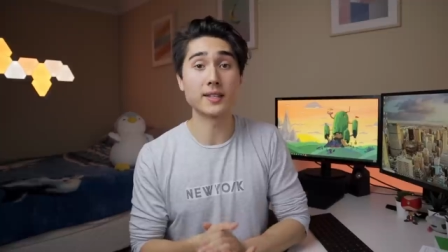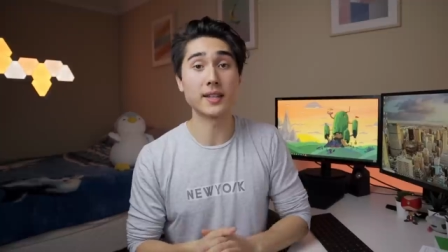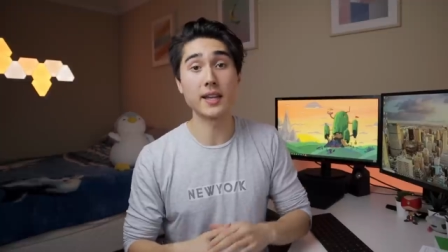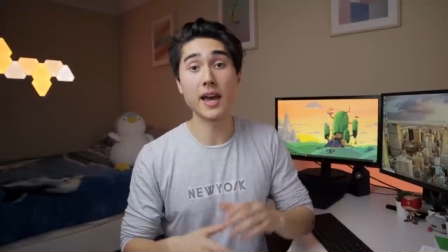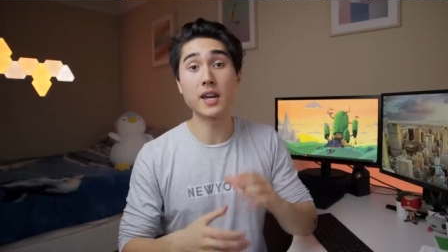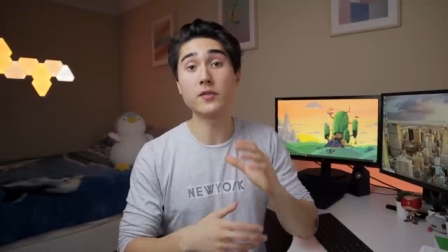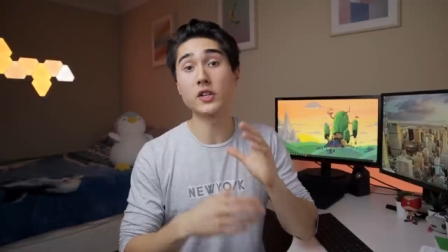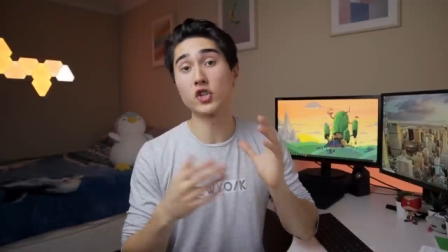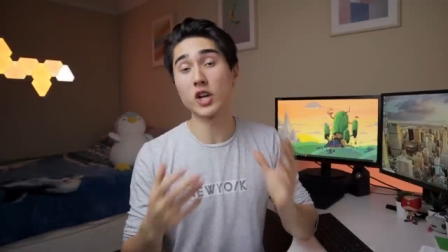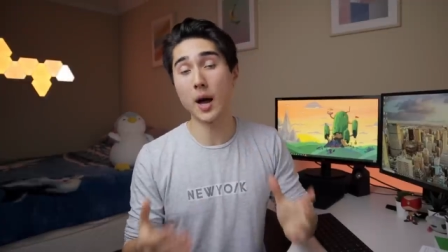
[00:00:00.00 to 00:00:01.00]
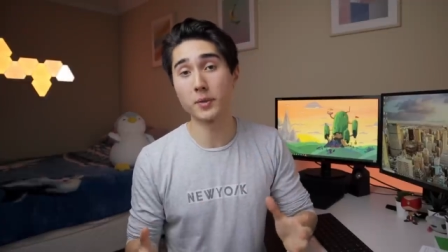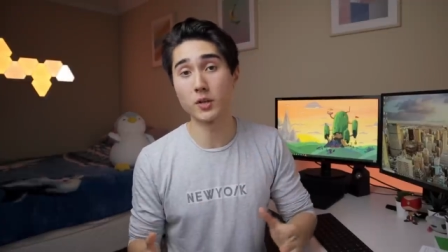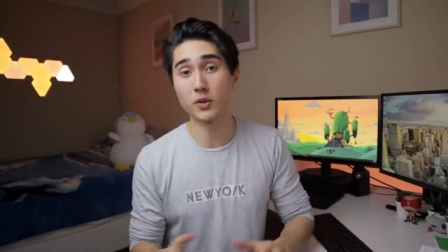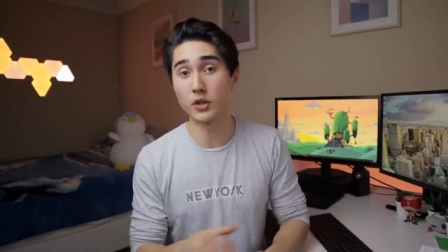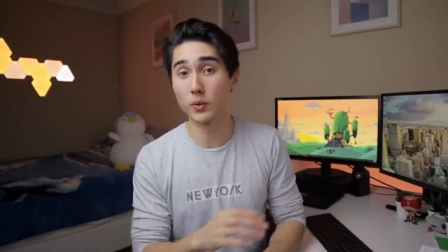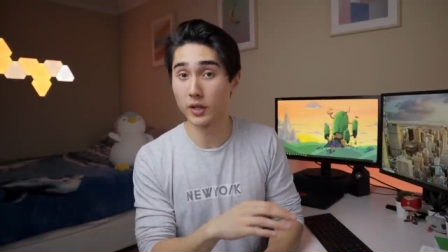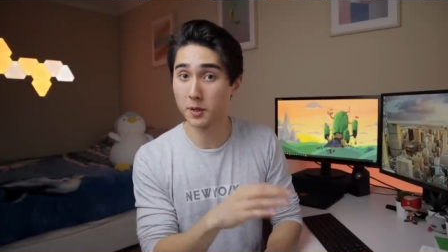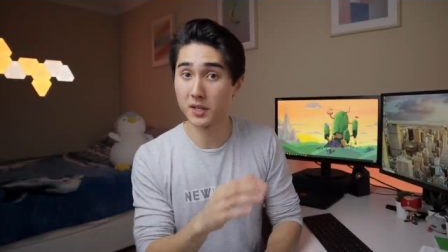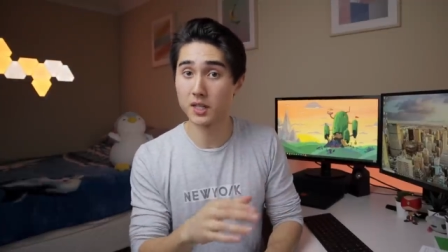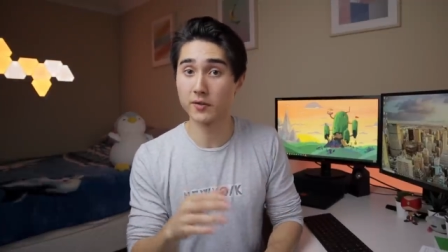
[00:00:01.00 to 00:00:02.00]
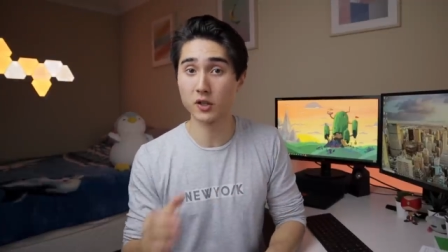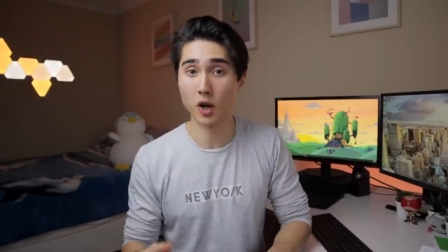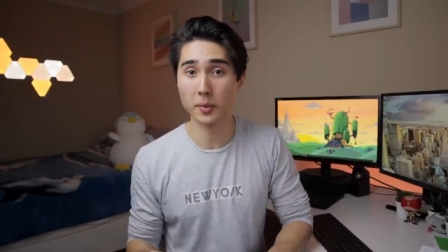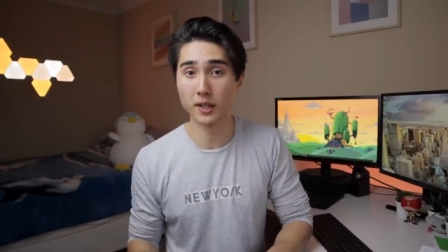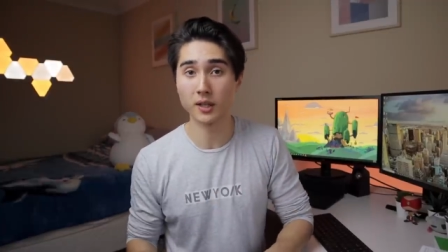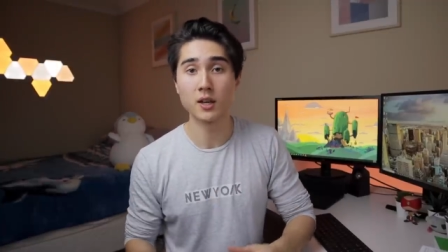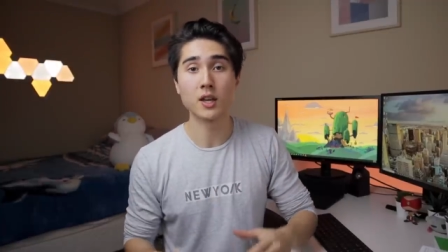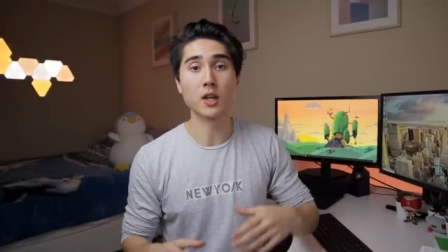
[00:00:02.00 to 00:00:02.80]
is at the end of each chapter, when you're doing a specific topic,